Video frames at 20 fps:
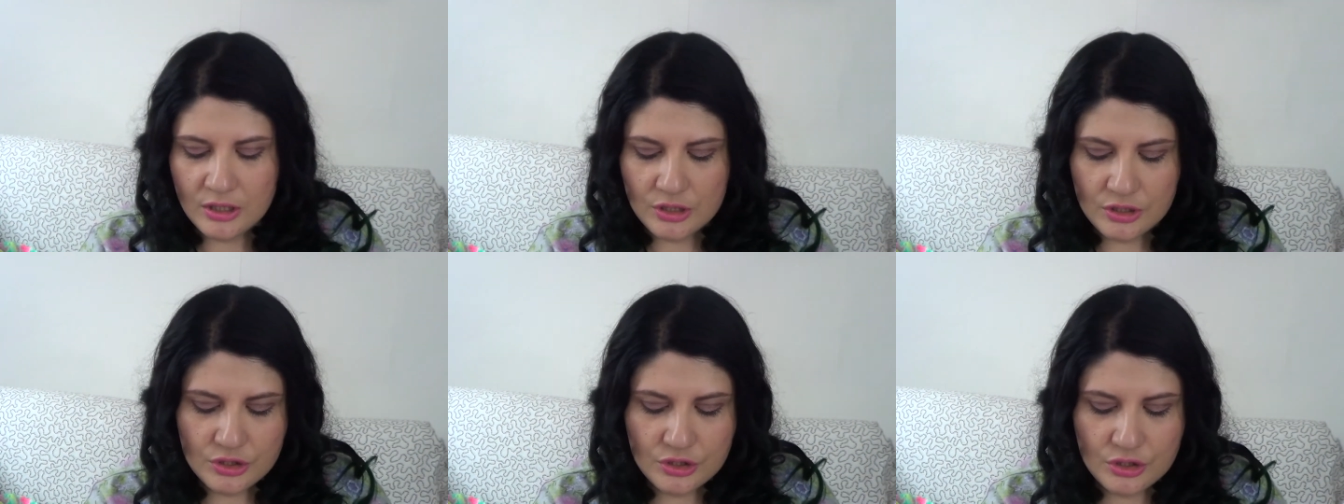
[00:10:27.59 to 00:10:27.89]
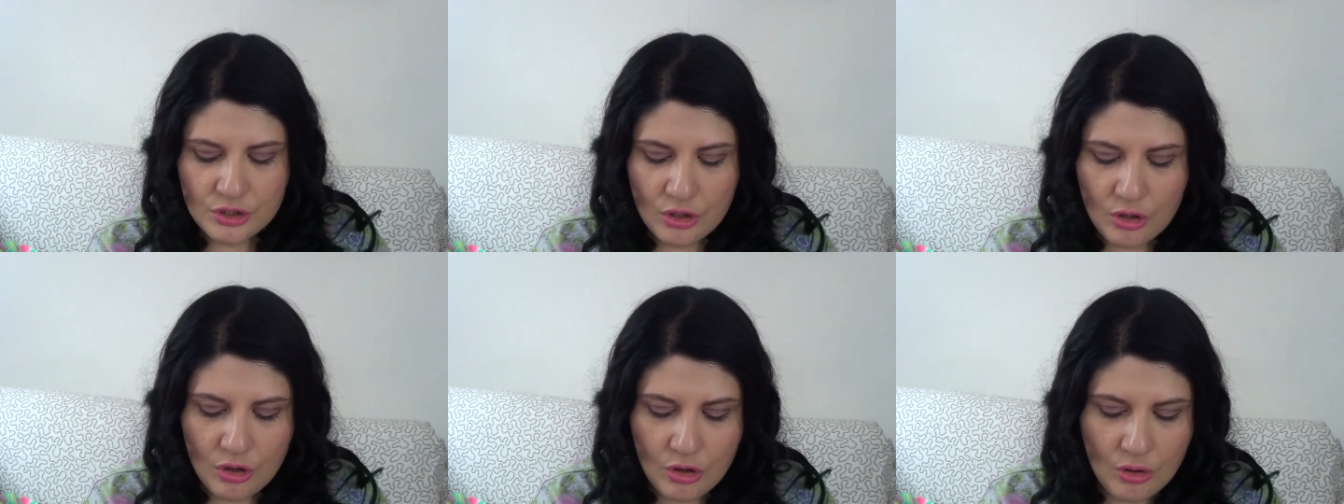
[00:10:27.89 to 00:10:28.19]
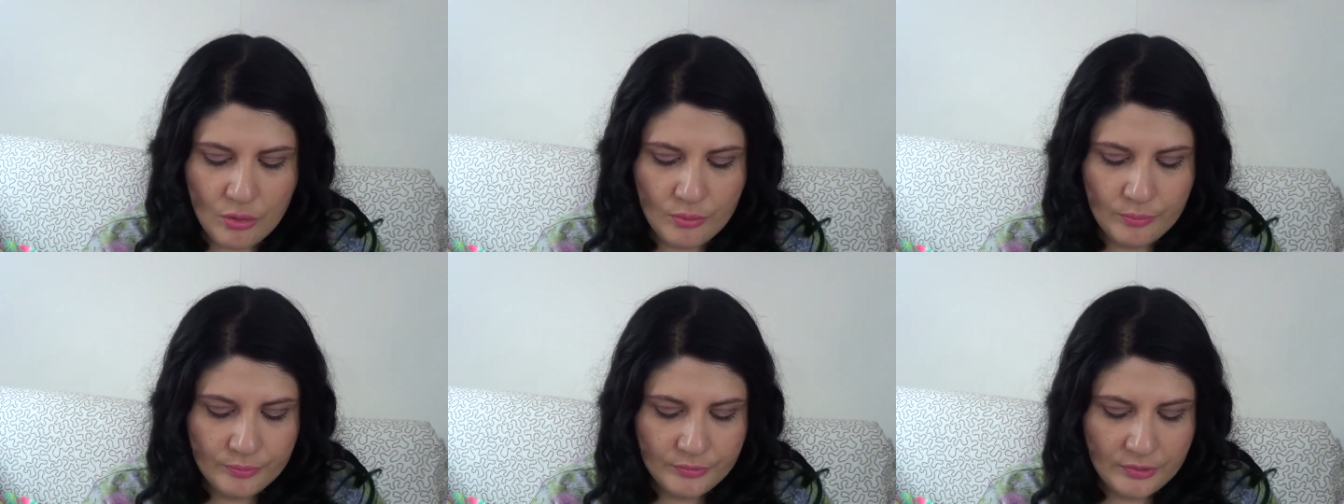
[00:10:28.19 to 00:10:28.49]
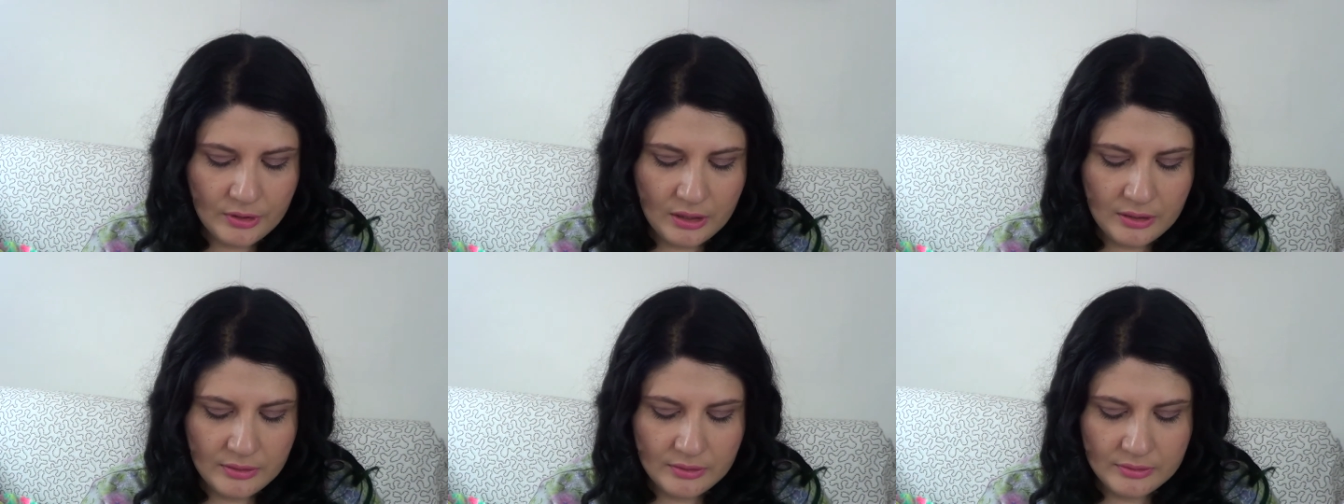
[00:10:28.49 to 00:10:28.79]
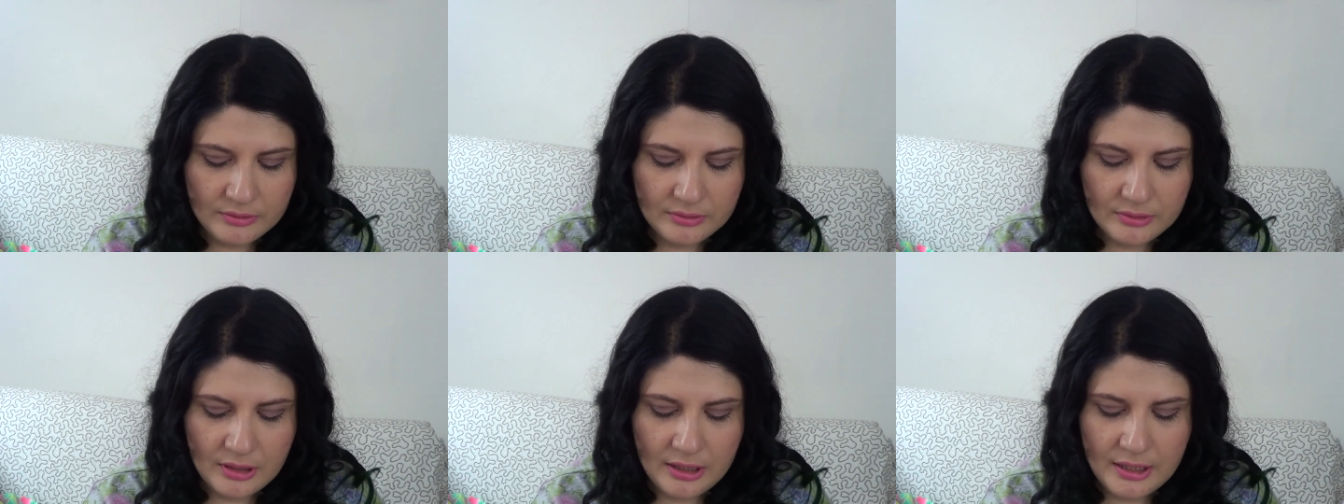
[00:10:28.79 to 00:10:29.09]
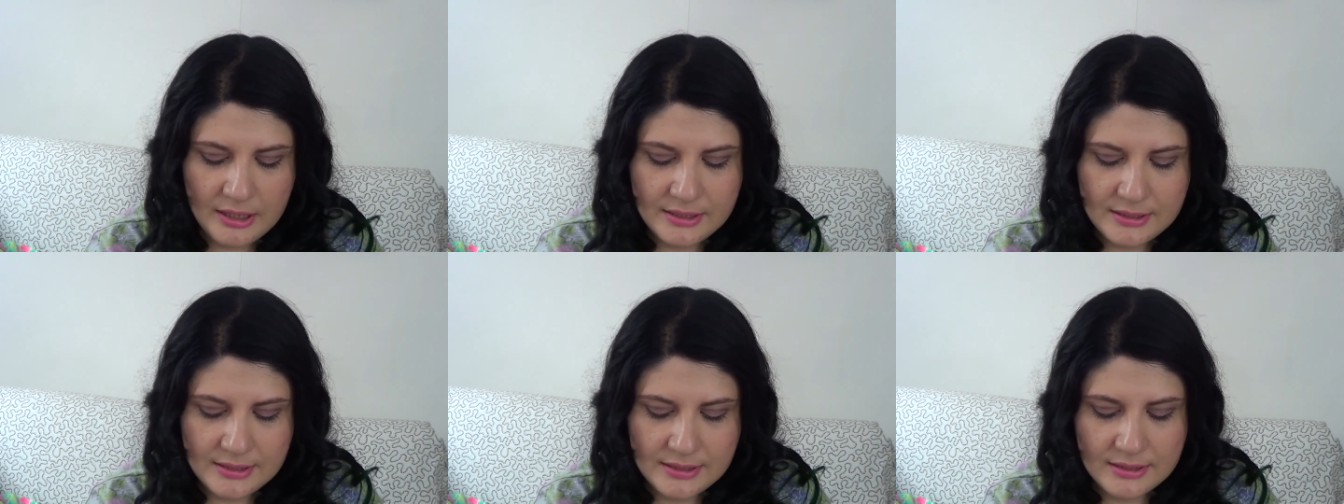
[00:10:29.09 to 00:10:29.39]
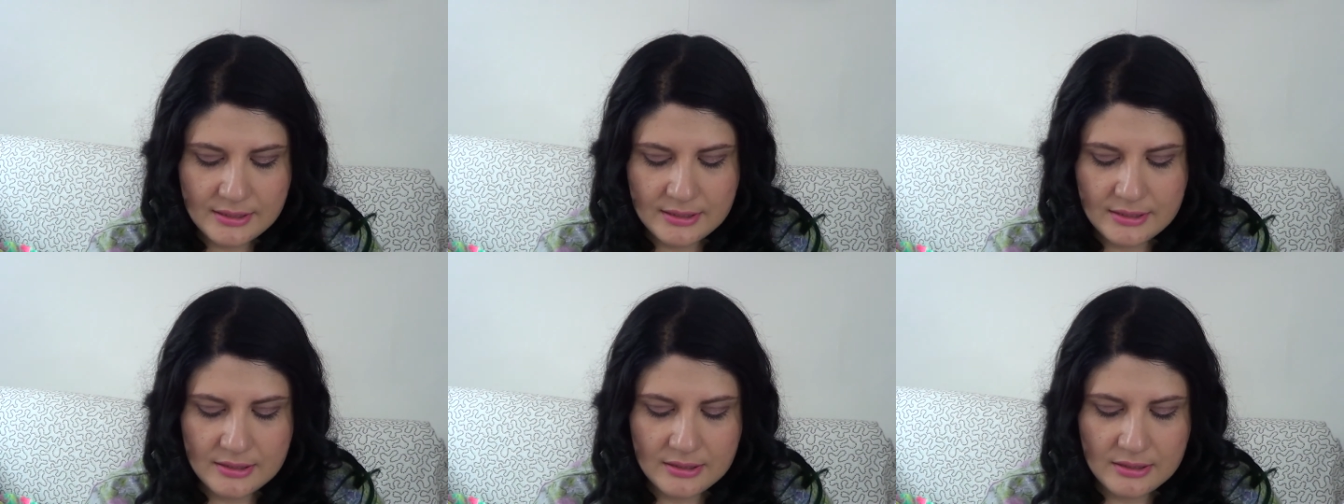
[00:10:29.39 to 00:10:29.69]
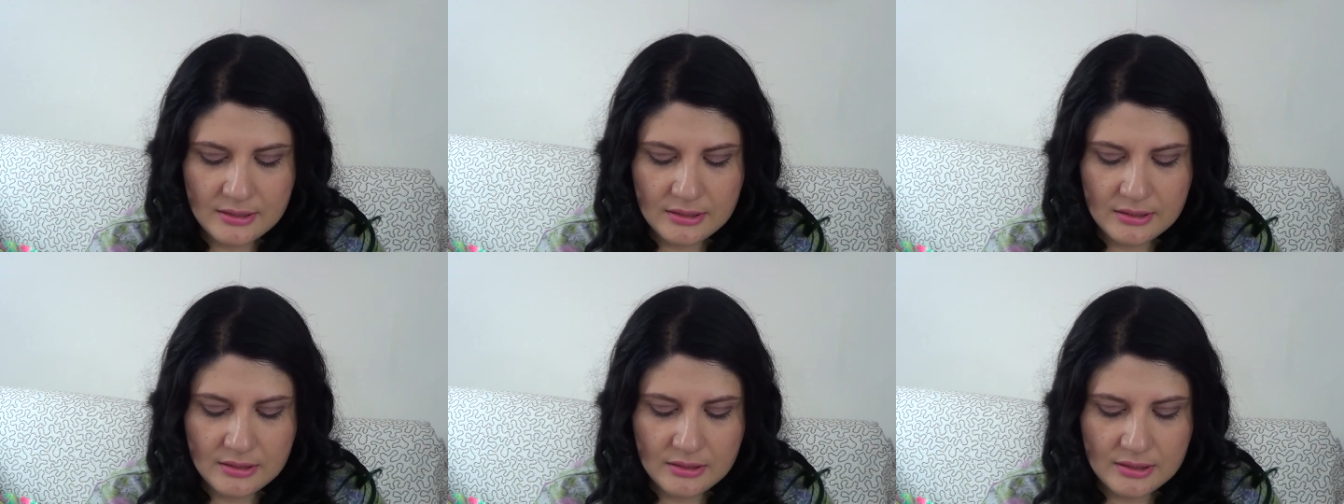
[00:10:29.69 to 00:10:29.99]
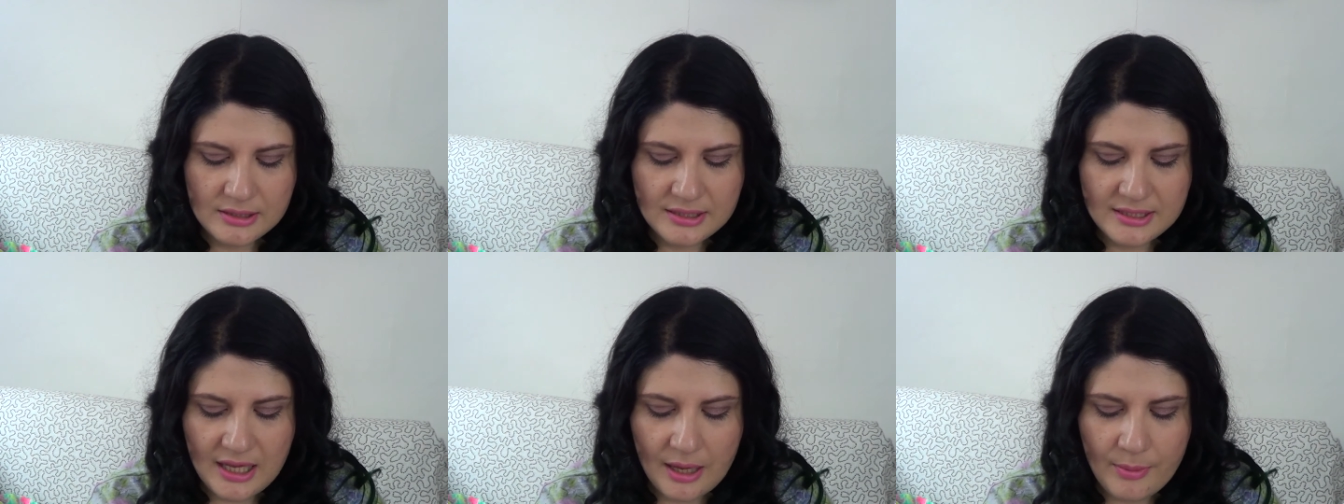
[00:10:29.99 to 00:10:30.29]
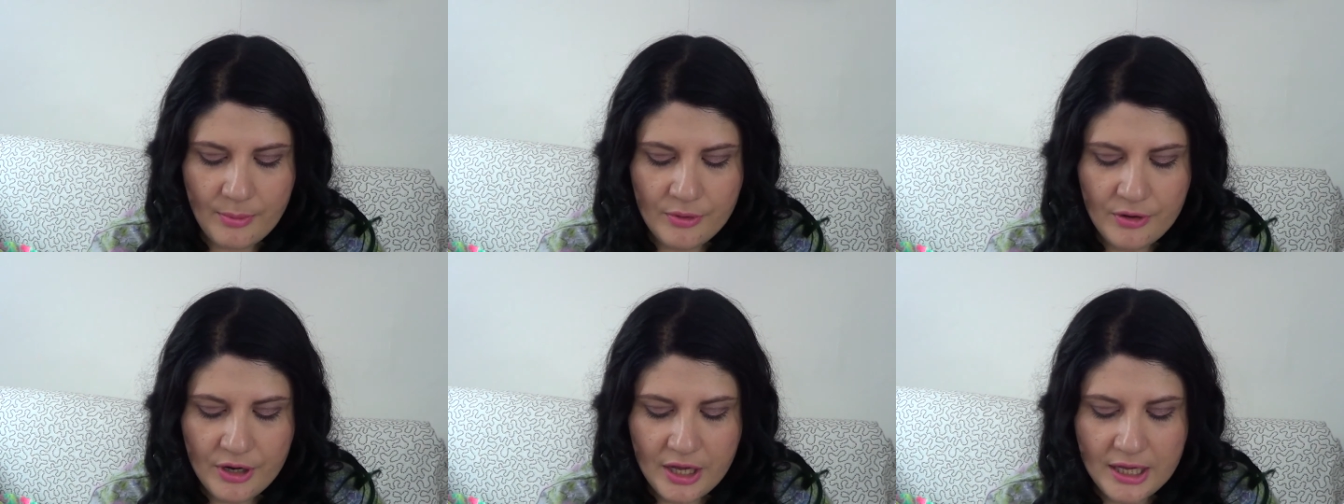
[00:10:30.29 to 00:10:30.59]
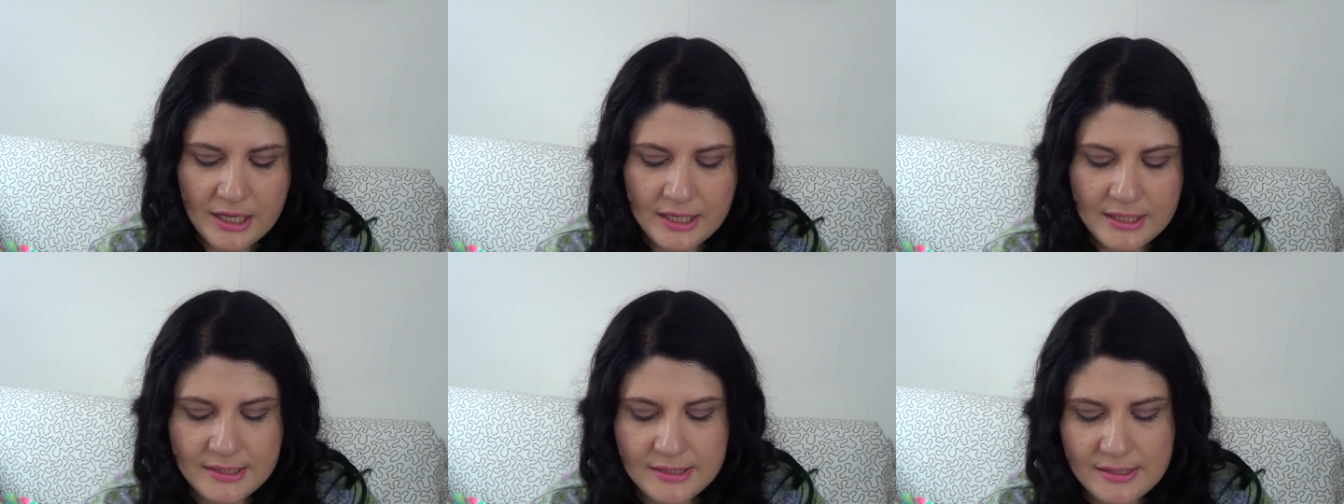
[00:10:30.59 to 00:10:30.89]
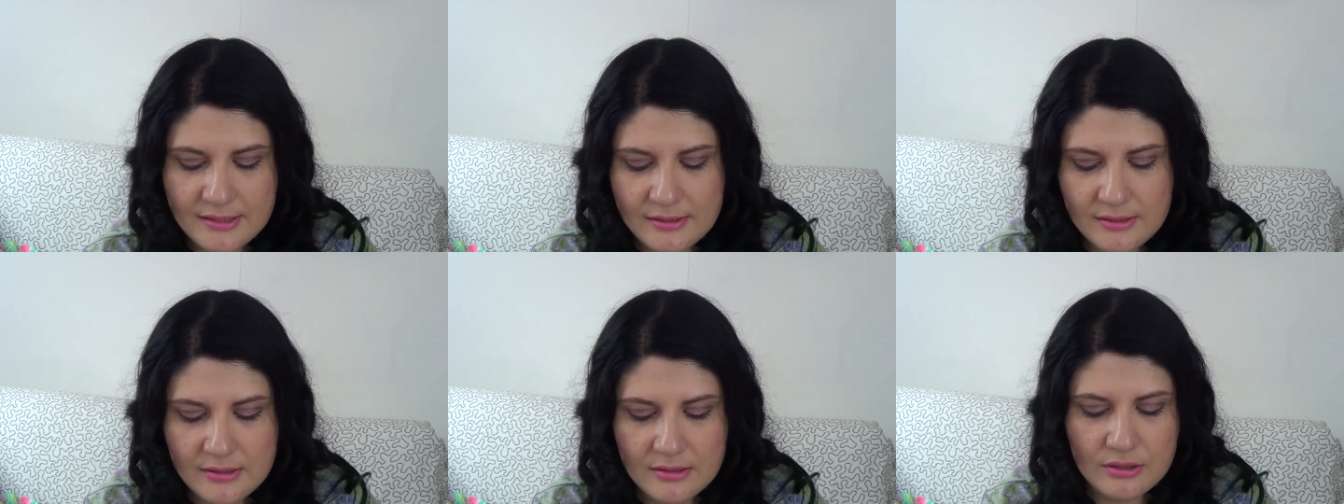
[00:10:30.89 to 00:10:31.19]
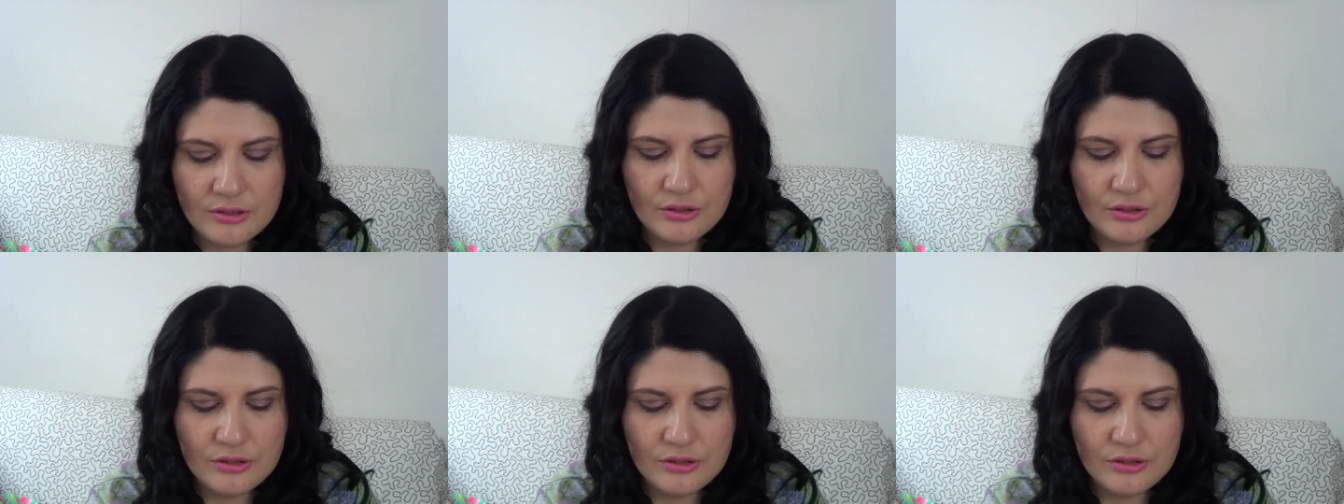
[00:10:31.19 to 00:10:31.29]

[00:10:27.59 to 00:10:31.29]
So let's summarize.